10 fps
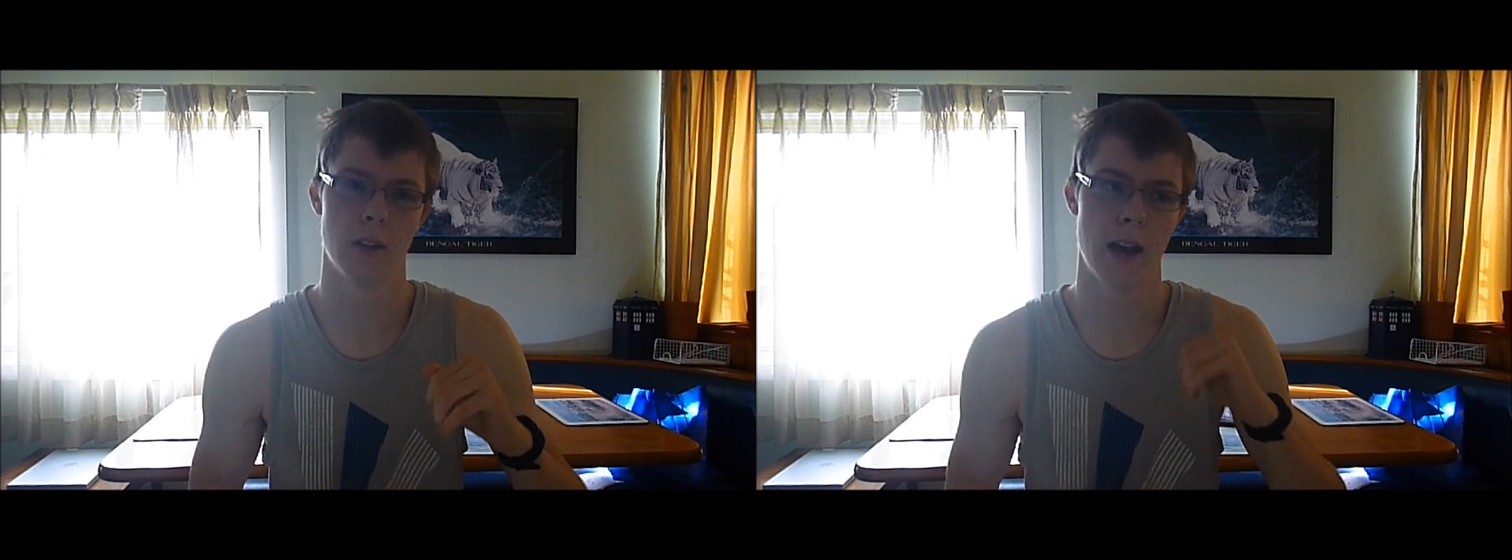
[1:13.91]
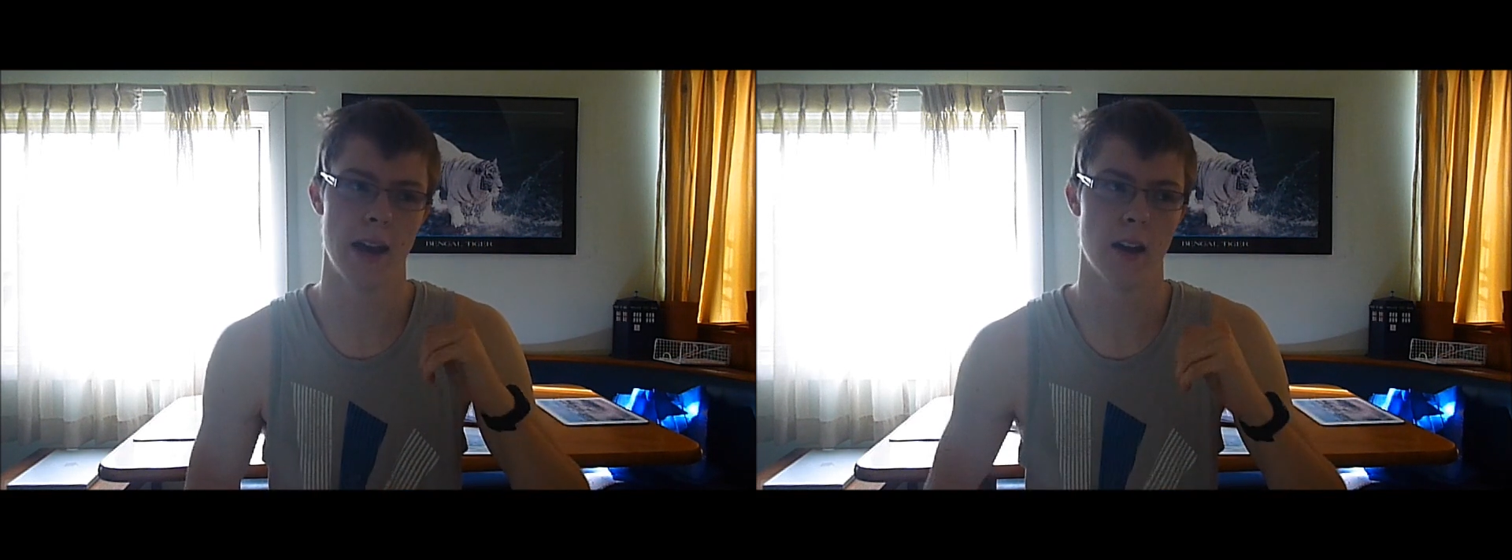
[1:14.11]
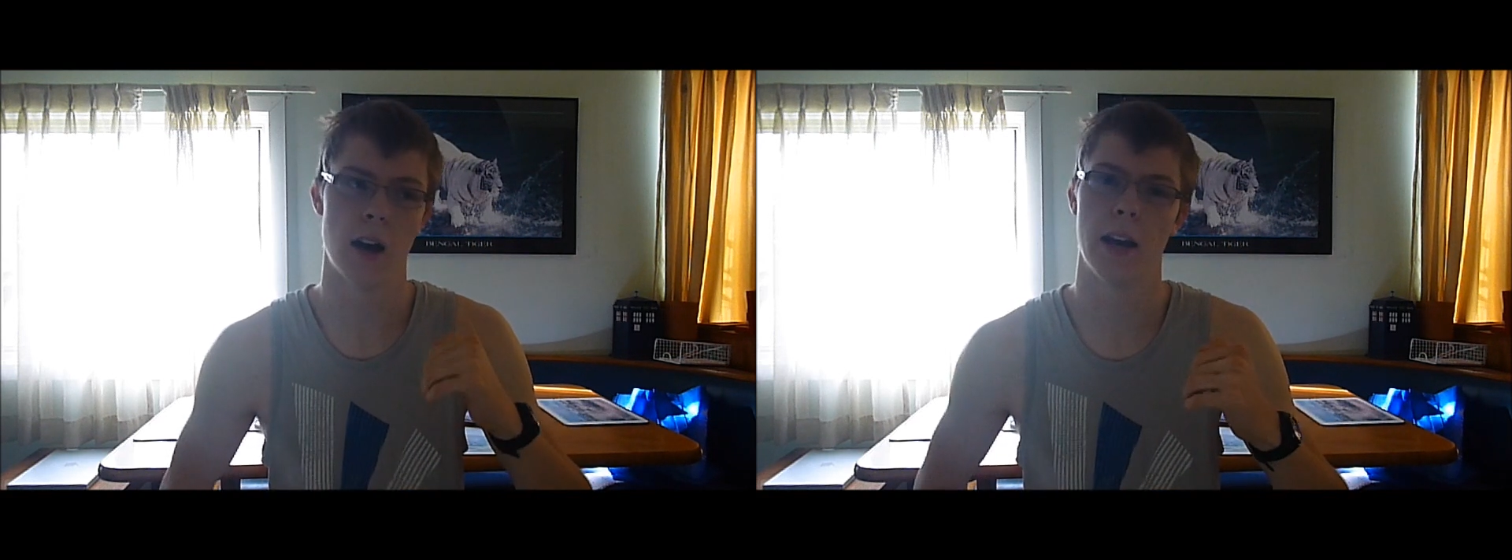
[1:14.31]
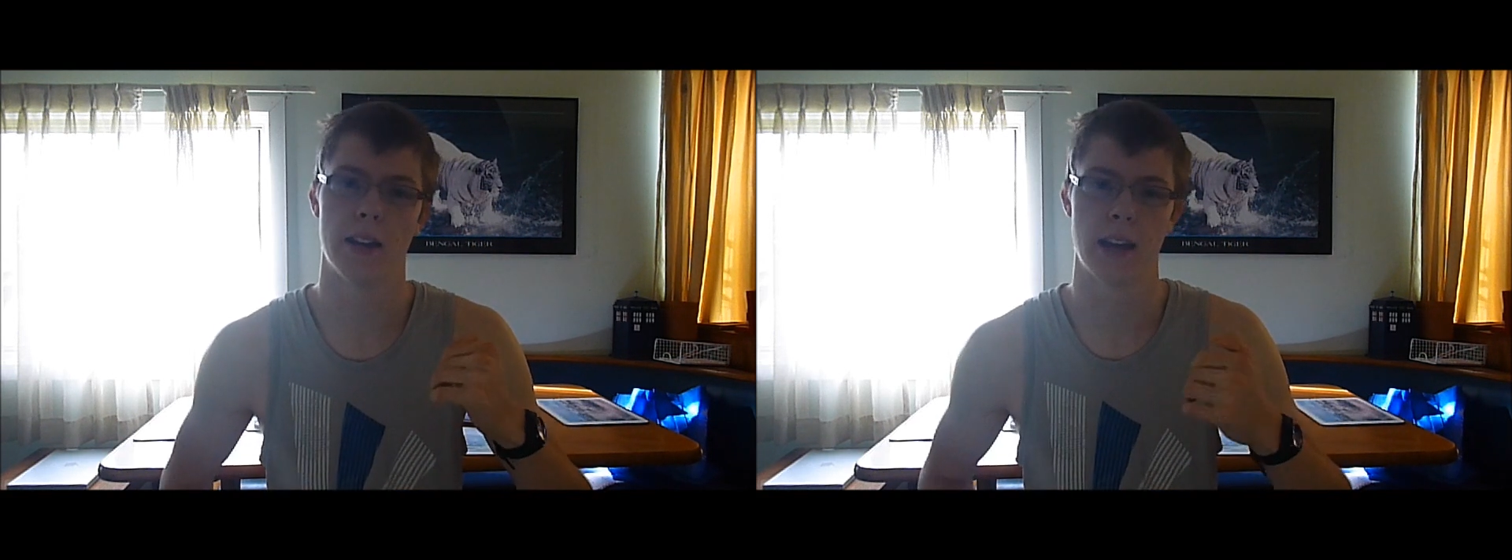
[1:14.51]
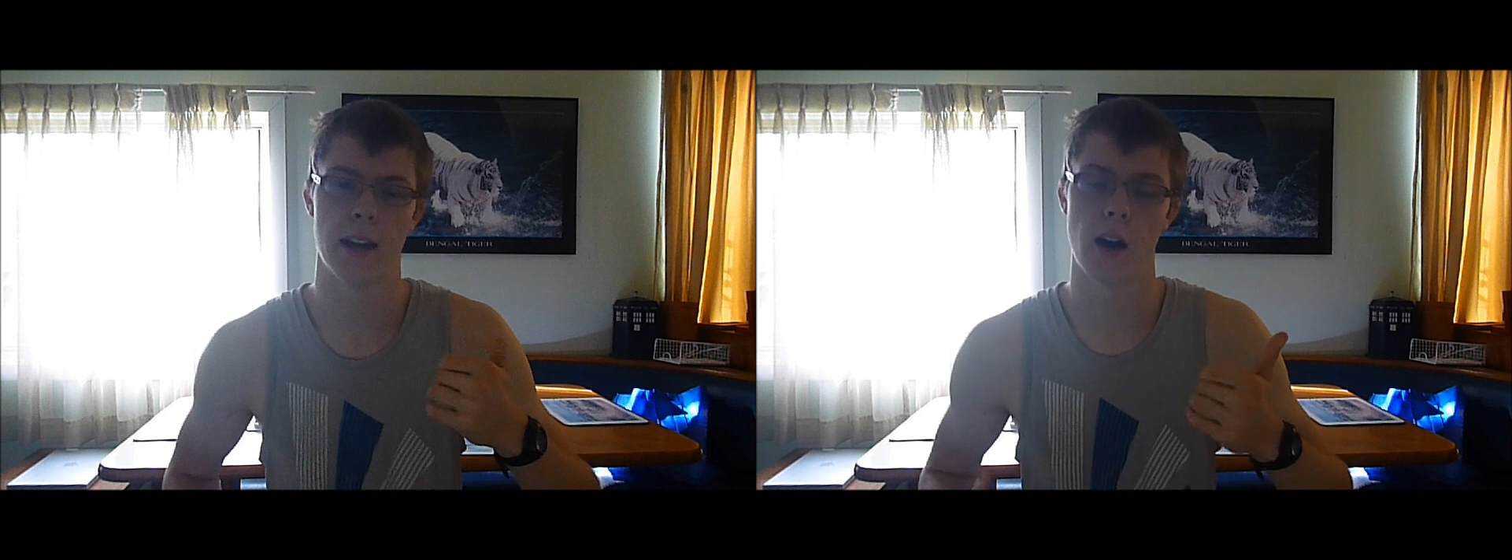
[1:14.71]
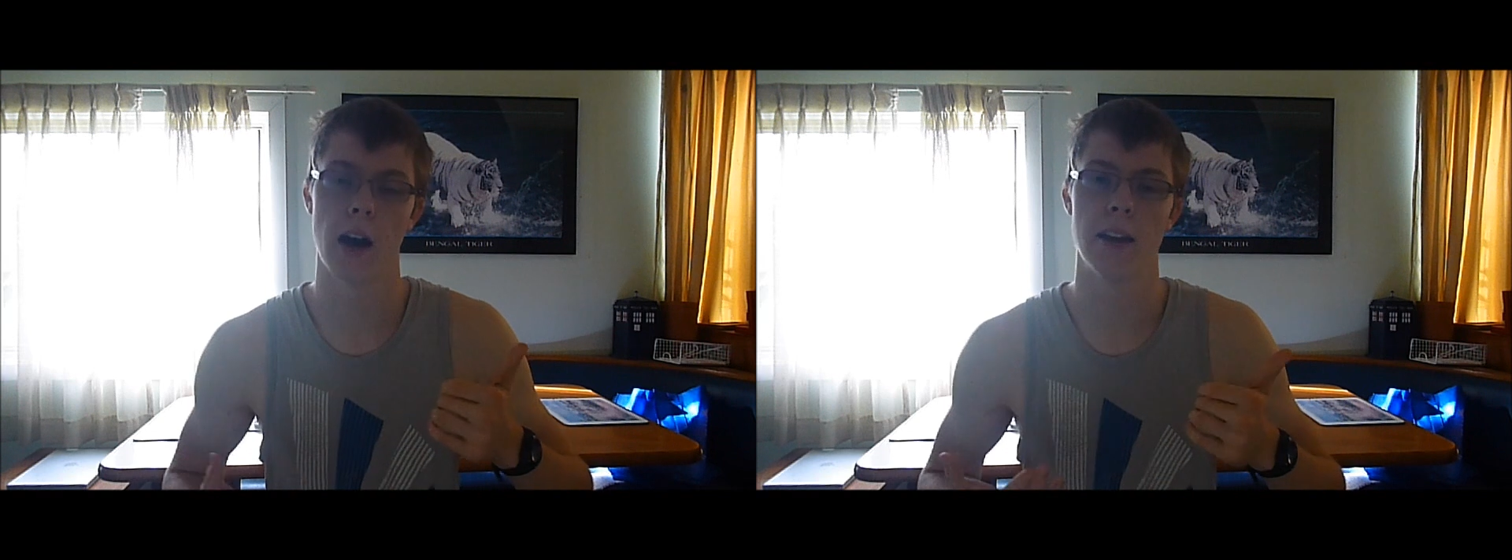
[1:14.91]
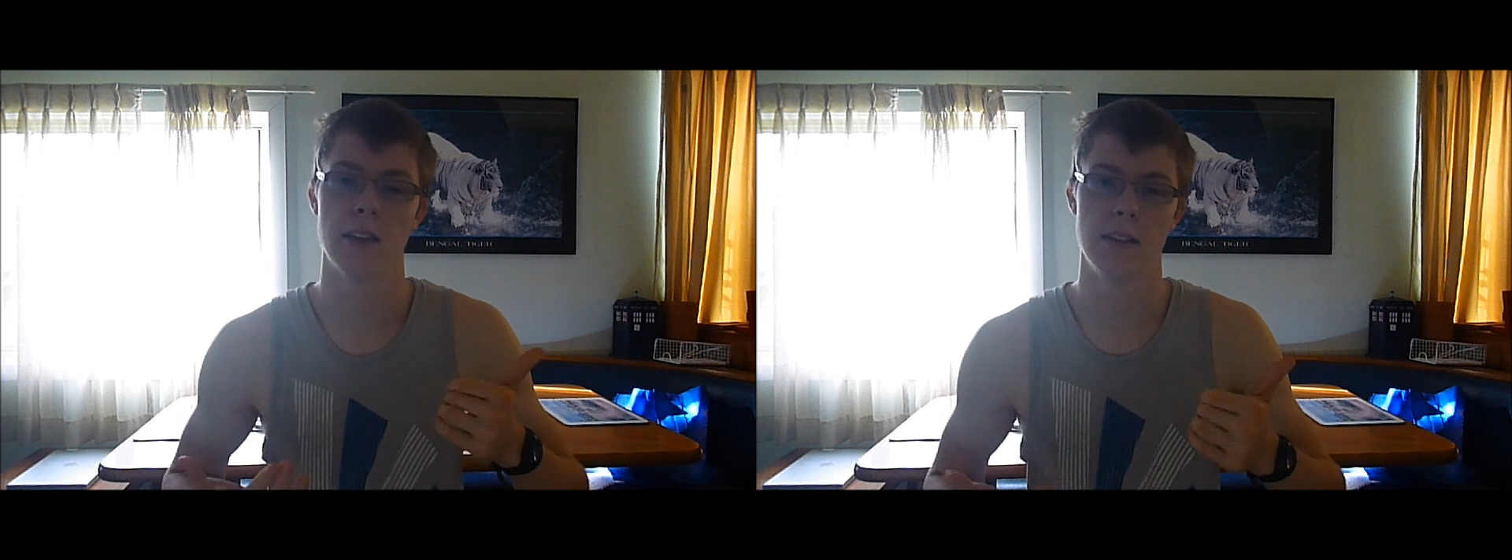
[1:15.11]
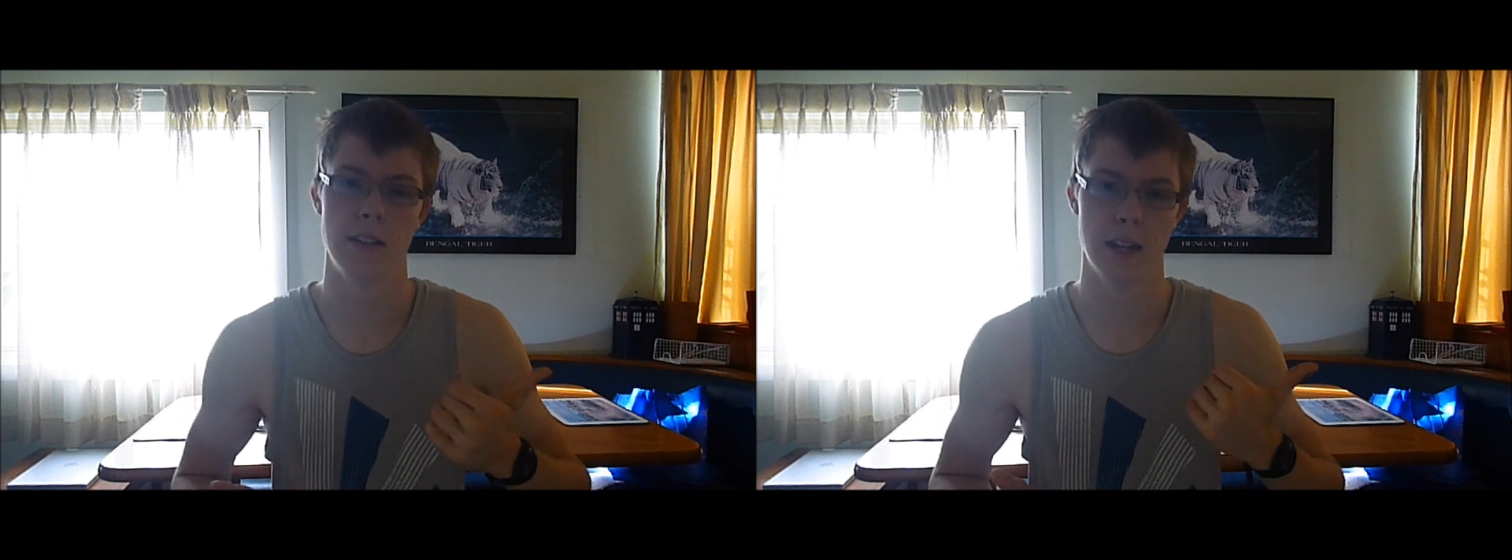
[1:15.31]

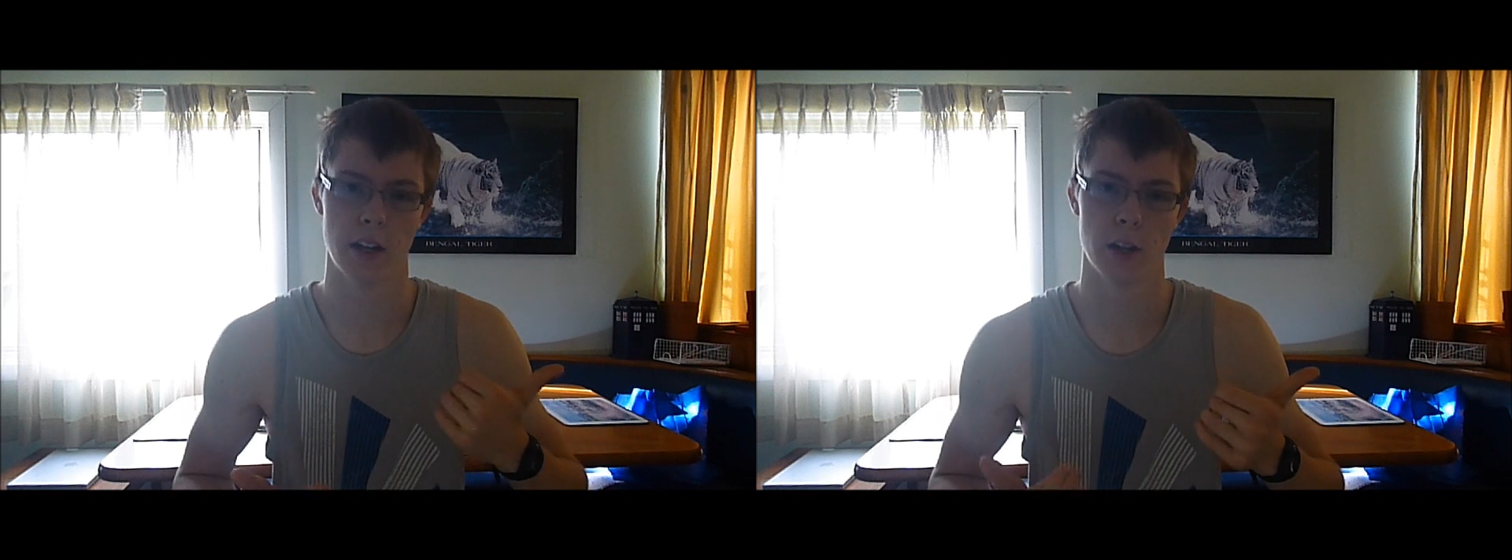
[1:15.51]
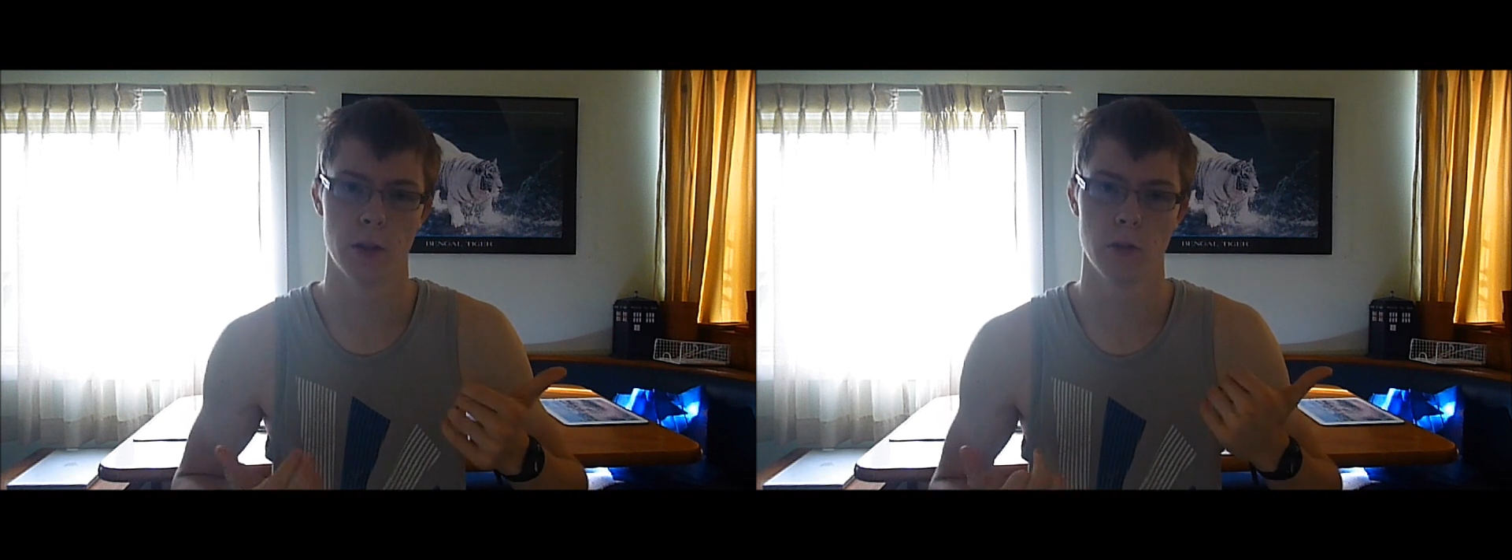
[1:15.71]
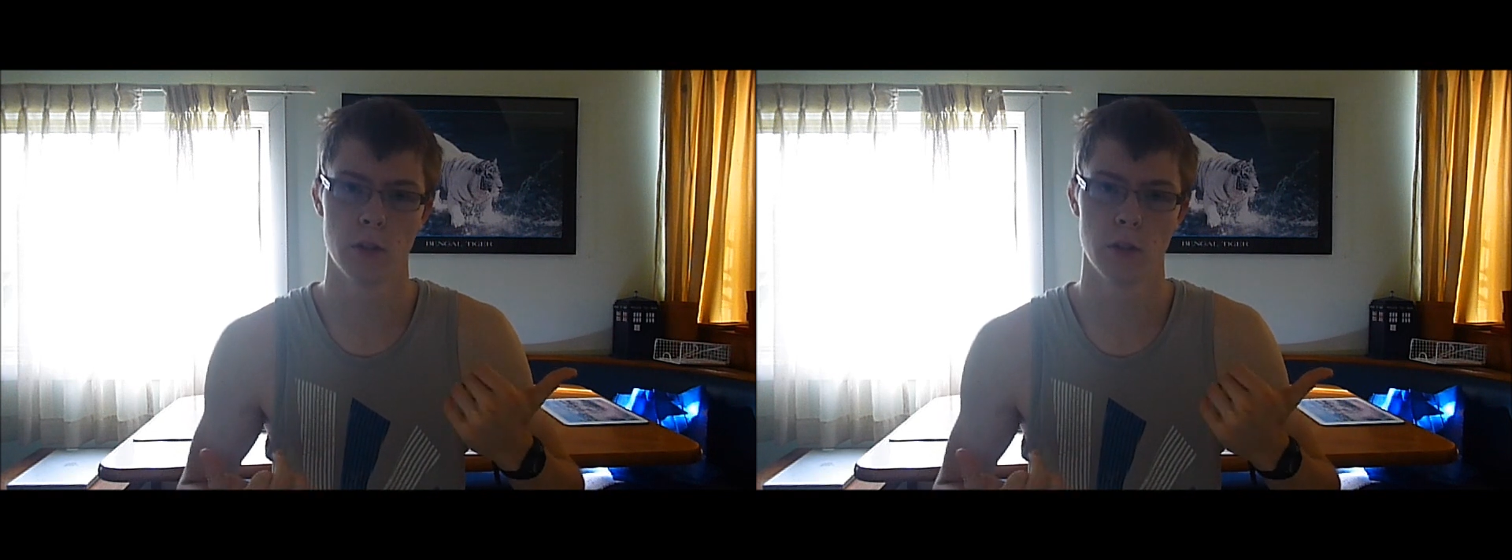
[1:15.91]
A-I-K-I-D-O.